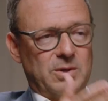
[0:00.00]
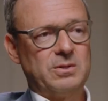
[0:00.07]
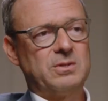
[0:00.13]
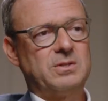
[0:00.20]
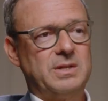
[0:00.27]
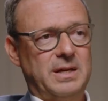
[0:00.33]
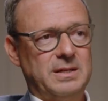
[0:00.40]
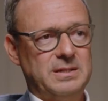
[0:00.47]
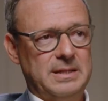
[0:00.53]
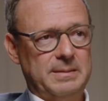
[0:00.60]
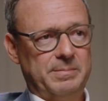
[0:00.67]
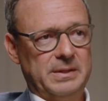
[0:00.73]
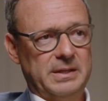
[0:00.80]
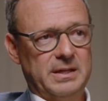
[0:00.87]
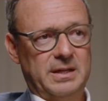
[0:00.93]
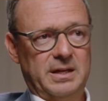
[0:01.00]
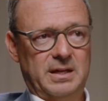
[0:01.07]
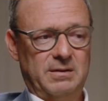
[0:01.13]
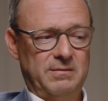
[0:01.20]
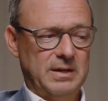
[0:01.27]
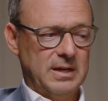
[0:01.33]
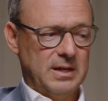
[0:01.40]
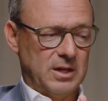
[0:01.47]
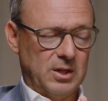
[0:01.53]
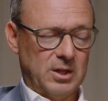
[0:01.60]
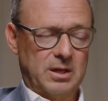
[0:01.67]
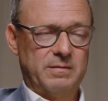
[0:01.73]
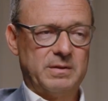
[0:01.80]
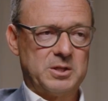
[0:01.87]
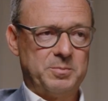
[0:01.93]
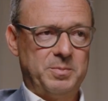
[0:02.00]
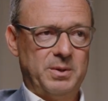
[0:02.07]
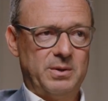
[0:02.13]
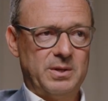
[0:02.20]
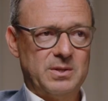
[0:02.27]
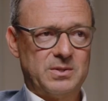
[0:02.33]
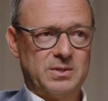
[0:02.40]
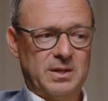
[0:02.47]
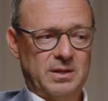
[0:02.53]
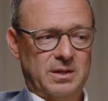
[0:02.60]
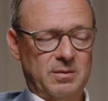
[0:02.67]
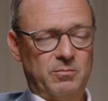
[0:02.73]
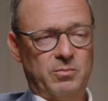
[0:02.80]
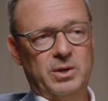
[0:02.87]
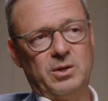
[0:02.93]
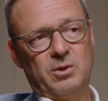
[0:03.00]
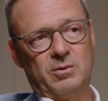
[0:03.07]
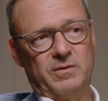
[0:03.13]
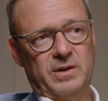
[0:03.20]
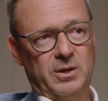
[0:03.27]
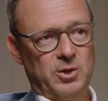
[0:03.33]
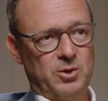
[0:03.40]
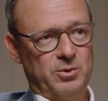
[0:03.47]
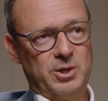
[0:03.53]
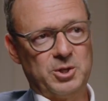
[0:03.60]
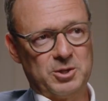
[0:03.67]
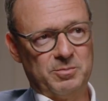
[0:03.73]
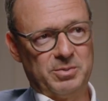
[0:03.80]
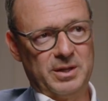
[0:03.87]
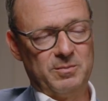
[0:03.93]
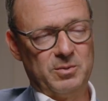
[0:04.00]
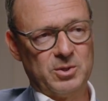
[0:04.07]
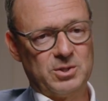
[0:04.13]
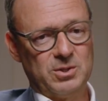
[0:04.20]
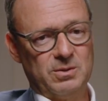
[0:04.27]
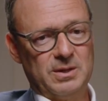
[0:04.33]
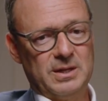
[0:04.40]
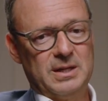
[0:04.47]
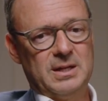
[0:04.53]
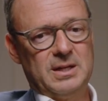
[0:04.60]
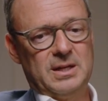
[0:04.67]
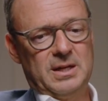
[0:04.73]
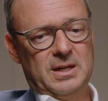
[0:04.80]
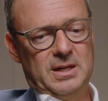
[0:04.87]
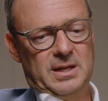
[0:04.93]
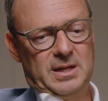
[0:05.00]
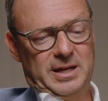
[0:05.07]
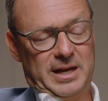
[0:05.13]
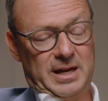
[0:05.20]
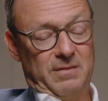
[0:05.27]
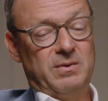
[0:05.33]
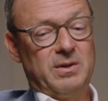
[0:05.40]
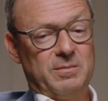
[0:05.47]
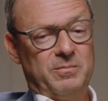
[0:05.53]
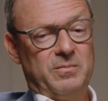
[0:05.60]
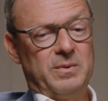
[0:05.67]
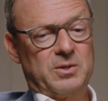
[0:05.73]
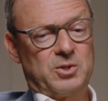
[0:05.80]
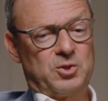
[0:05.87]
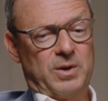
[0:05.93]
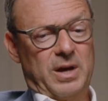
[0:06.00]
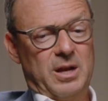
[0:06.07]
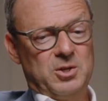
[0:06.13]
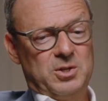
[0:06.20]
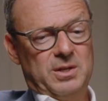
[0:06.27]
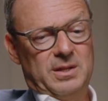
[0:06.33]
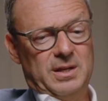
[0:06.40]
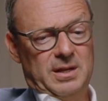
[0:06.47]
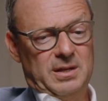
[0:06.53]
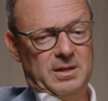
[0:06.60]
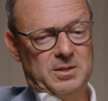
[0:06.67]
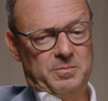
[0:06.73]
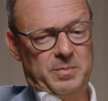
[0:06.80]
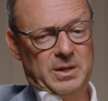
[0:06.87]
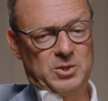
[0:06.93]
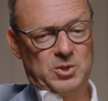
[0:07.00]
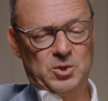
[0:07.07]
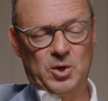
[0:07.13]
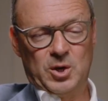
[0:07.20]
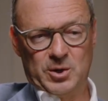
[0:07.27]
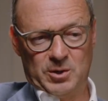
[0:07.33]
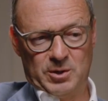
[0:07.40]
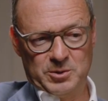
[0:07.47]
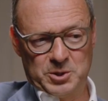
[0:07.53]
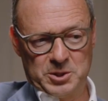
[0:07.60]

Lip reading: understand deeply and have a lot of experience and can bring your value creation playbook to. Having a strategy that is based not on